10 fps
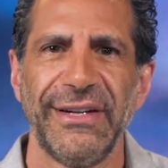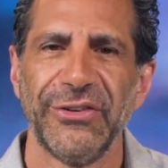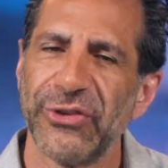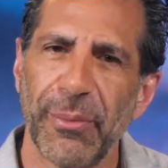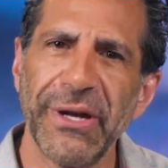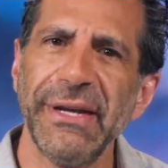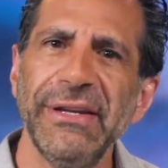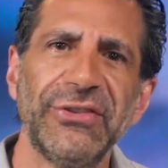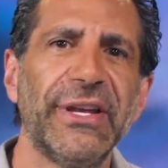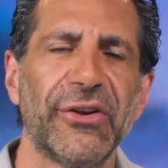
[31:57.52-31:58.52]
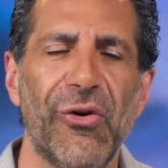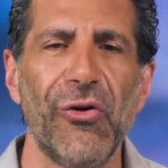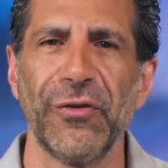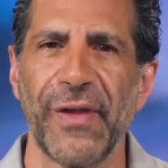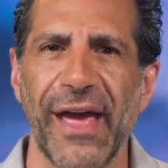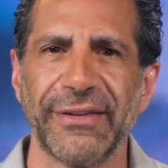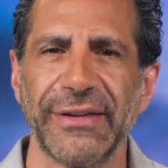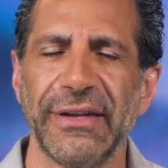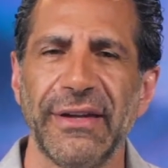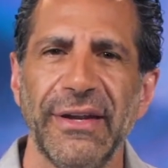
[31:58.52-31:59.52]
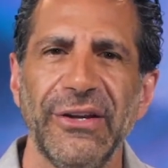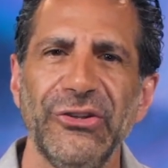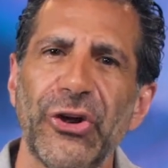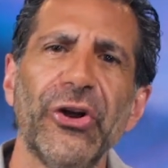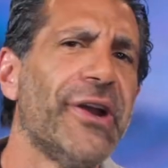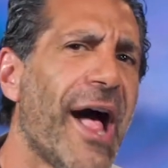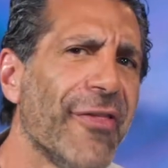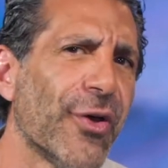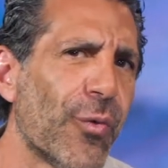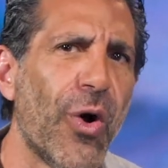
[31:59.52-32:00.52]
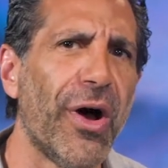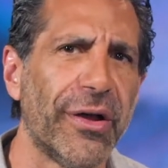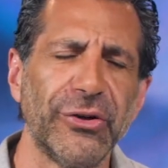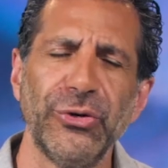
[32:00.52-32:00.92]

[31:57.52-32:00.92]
Somebody needs to get a hold of that, that you're not the one